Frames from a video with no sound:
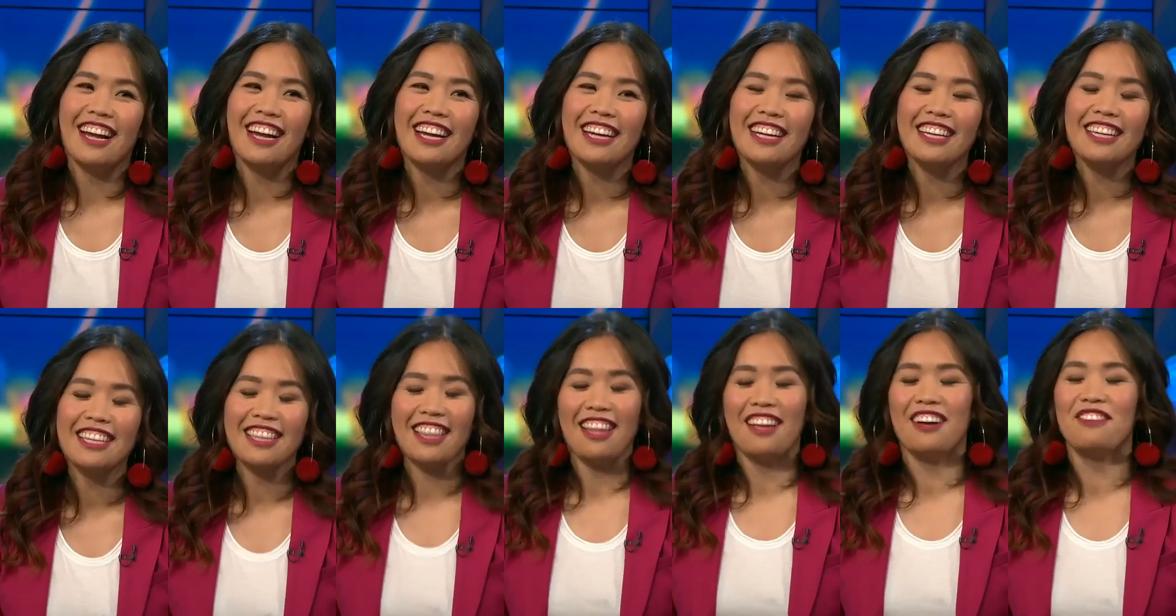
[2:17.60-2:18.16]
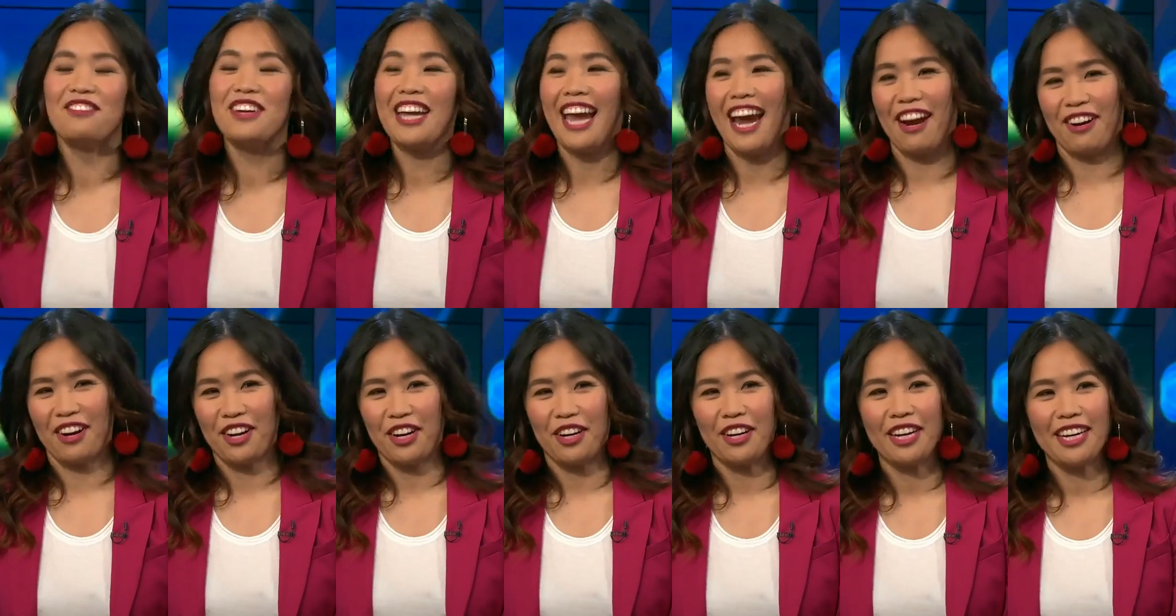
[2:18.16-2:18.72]
I love
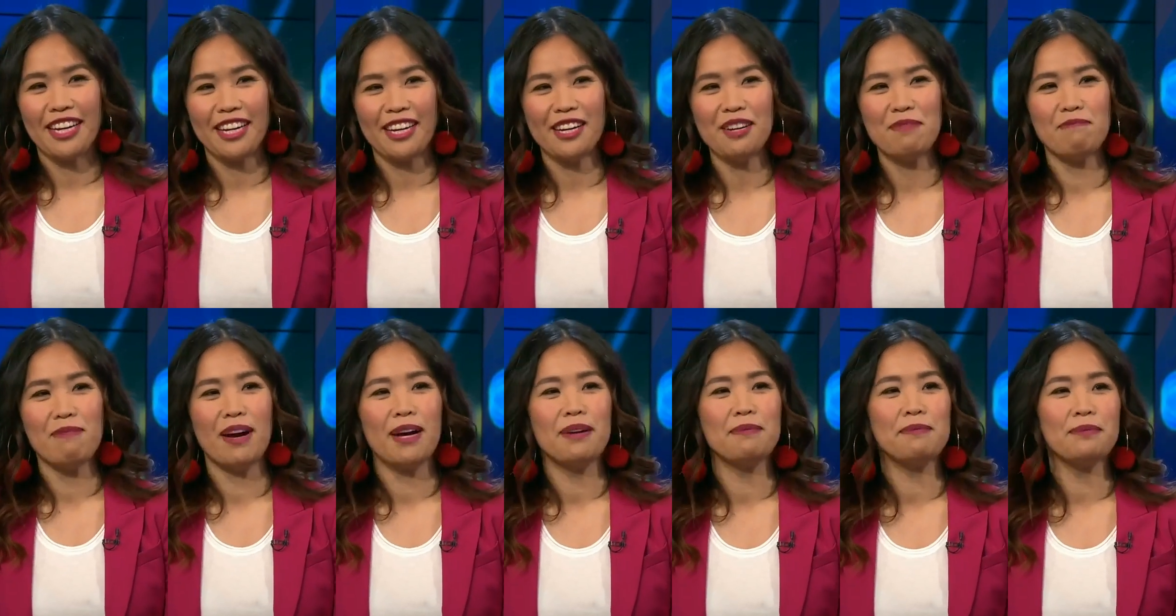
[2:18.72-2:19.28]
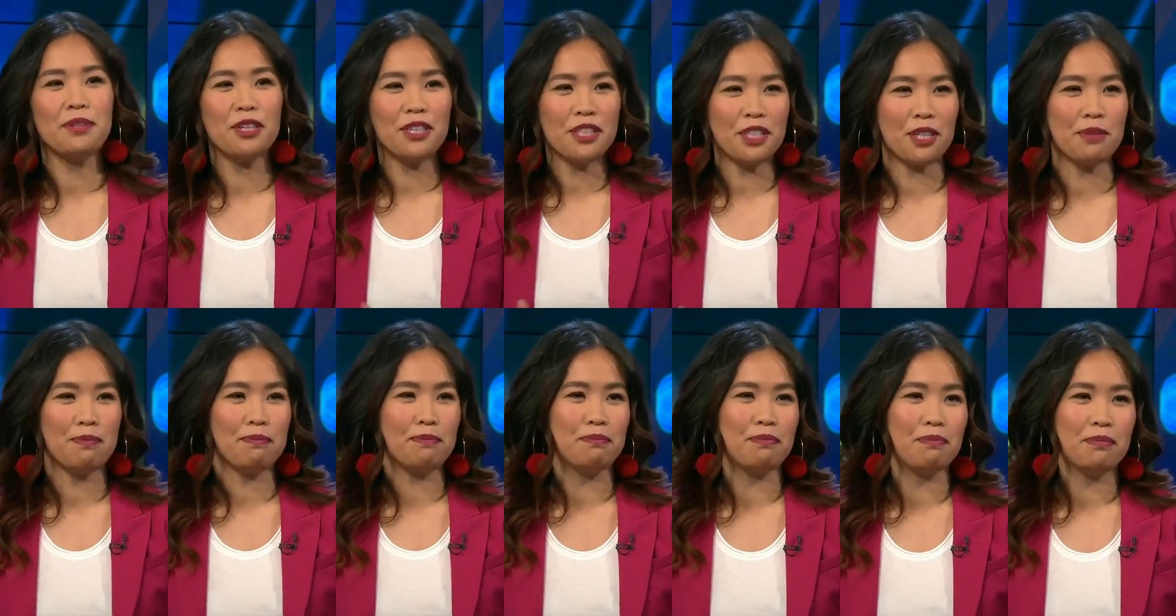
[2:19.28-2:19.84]
karaoke. Mum
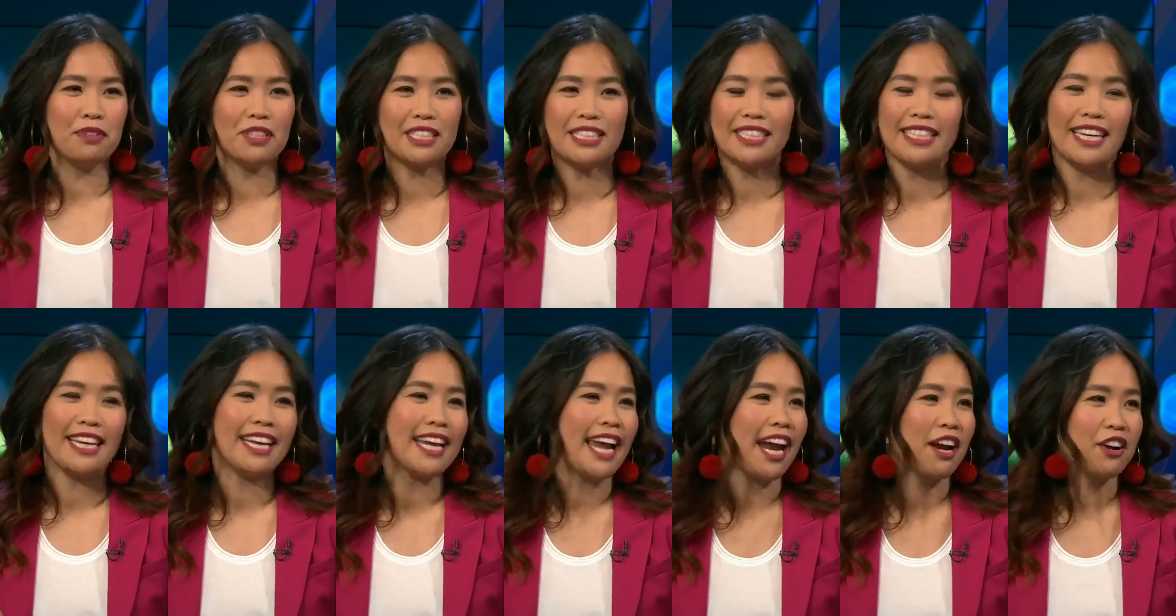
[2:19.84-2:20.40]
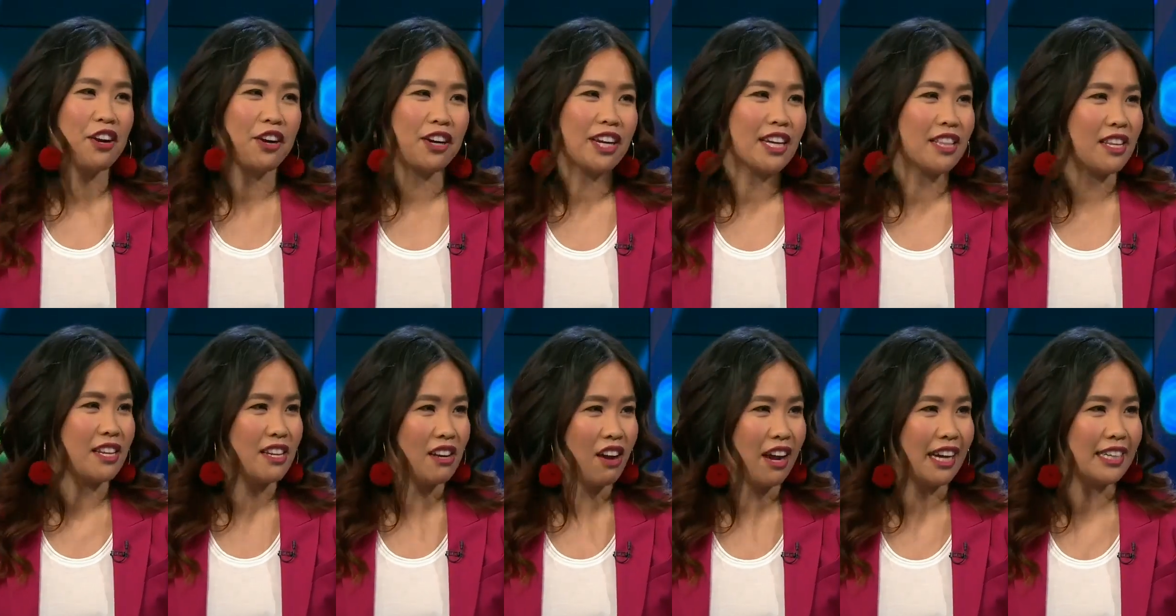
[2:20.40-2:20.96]
used to sing
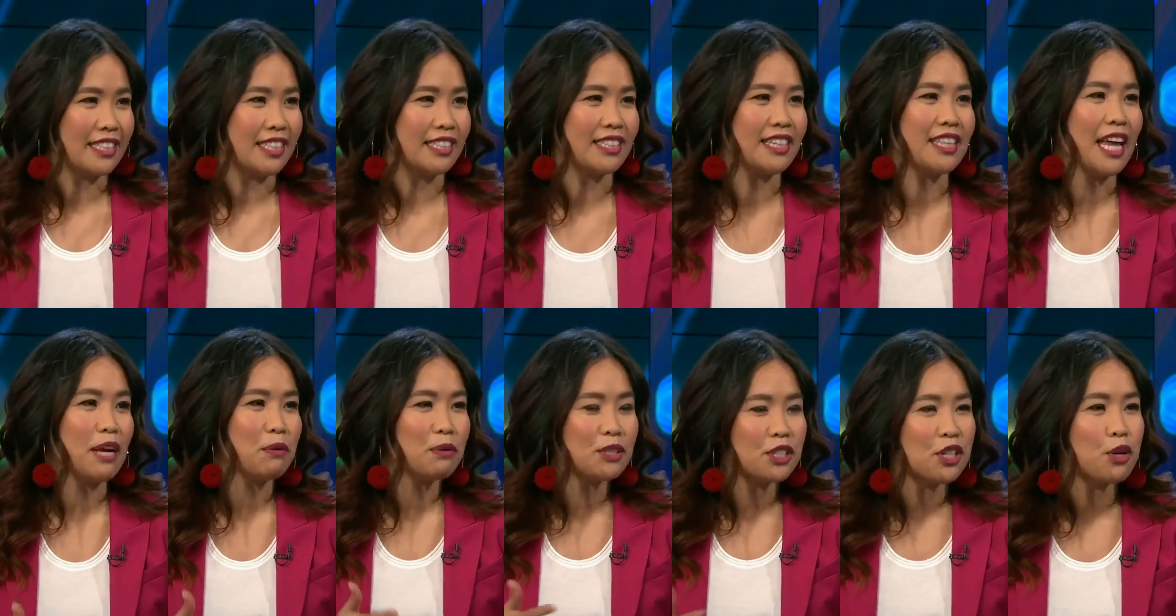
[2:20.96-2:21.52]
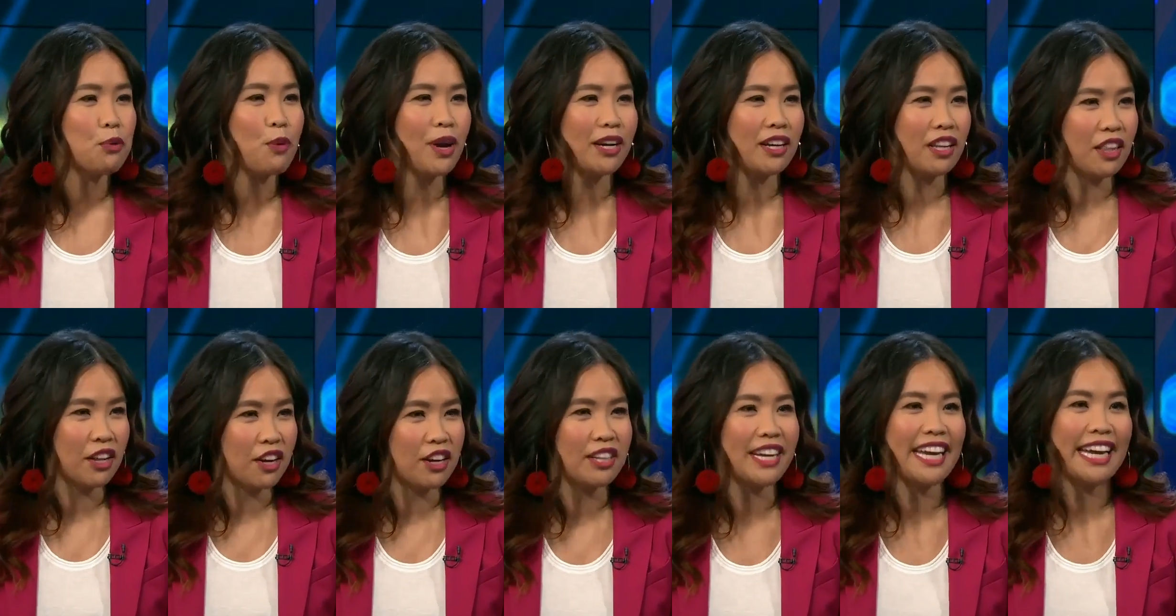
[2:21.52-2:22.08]
karaoke in the 90s, and that was her way
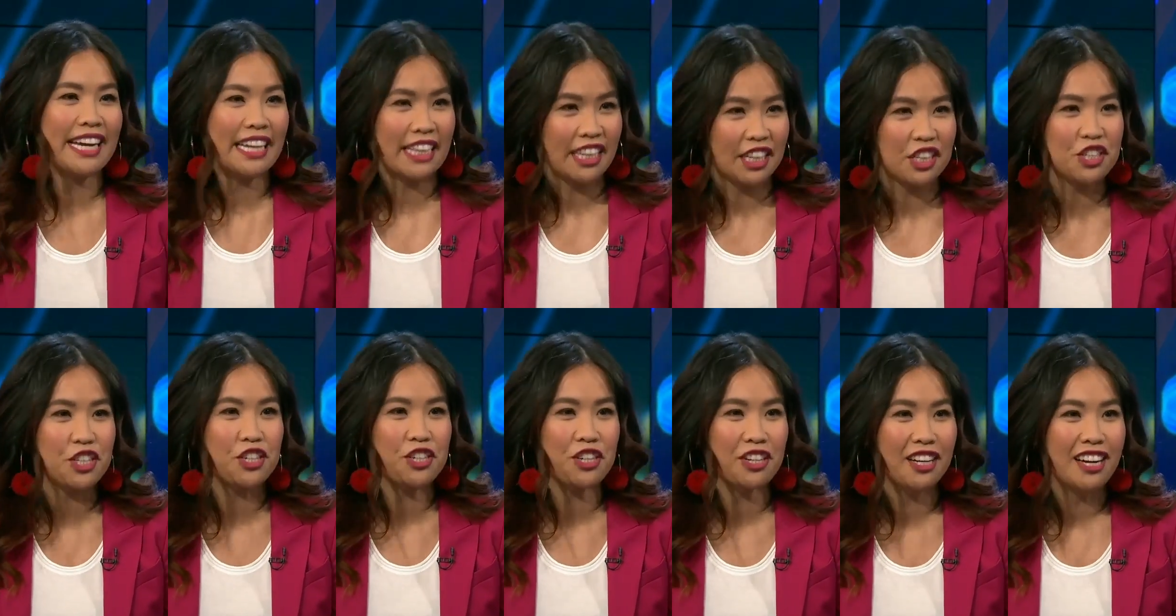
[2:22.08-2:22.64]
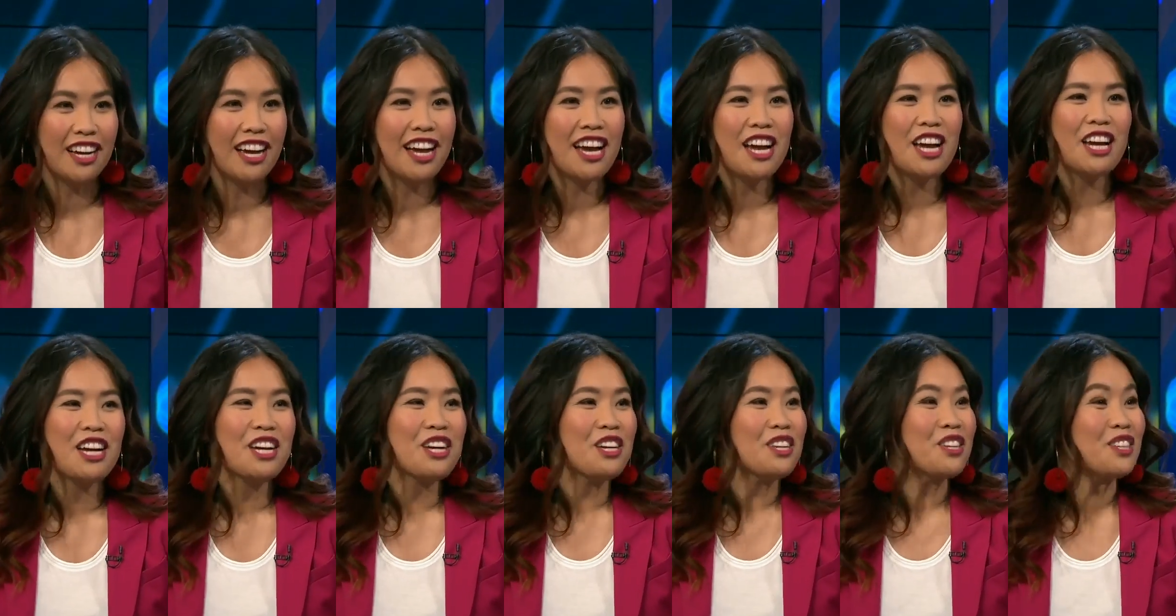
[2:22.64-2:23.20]
to learn English.
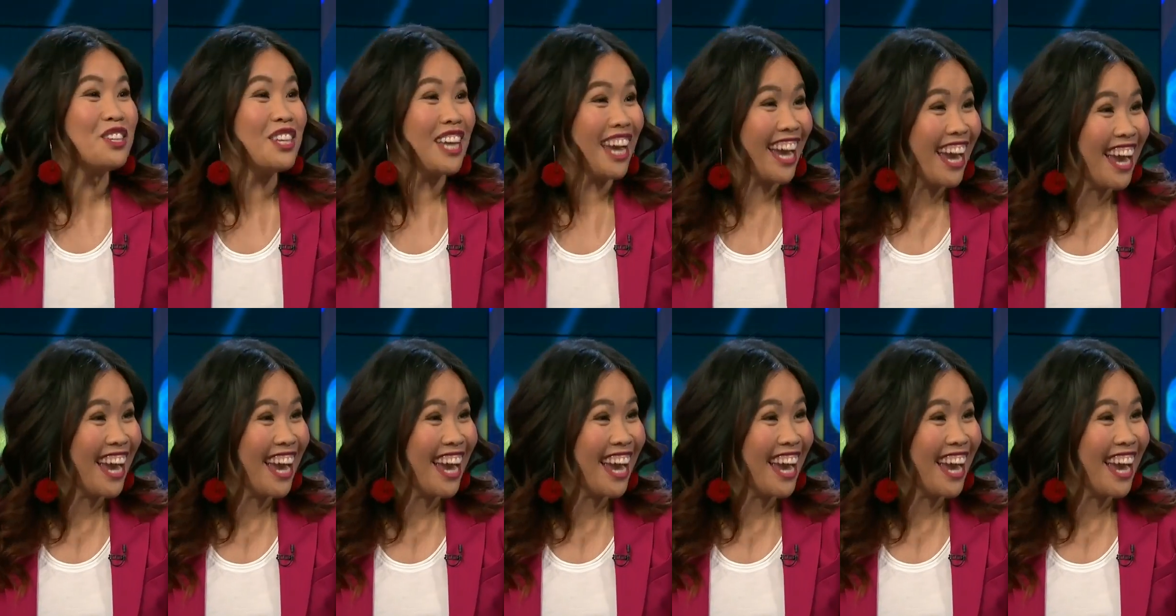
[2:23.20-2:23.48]
Oh, right.